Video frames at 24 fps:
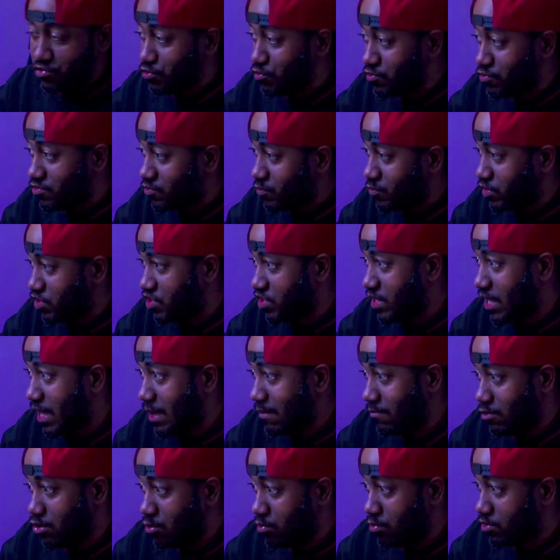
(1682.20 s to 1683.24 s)
2 Switch
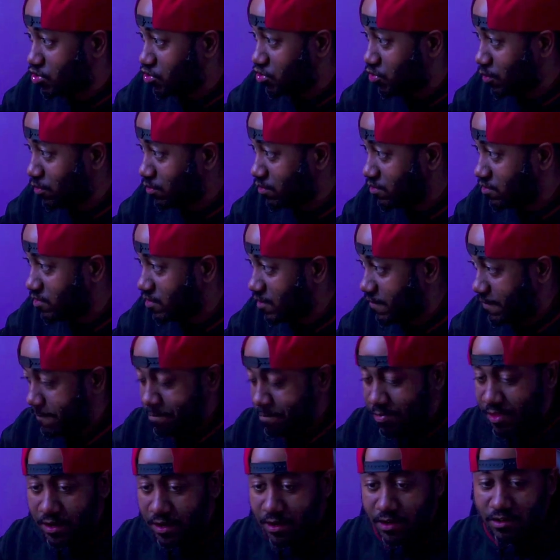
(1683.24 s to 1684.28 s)
GameCube controllers.
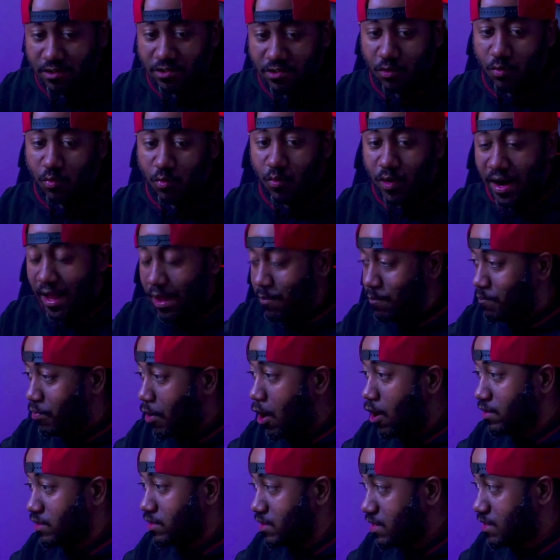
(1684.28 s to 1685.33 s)
So when I
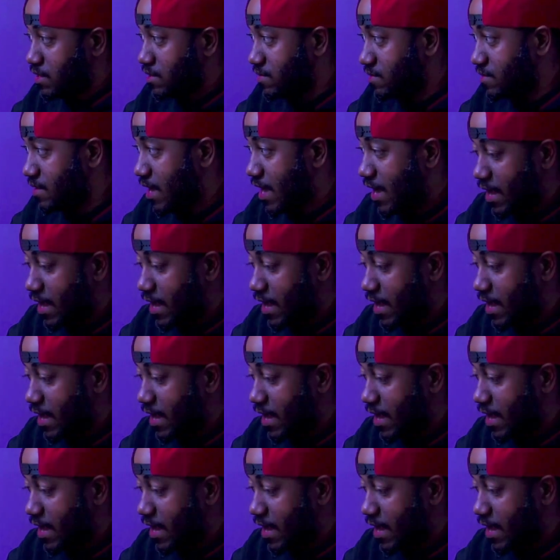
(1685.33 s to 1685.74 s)
bought this,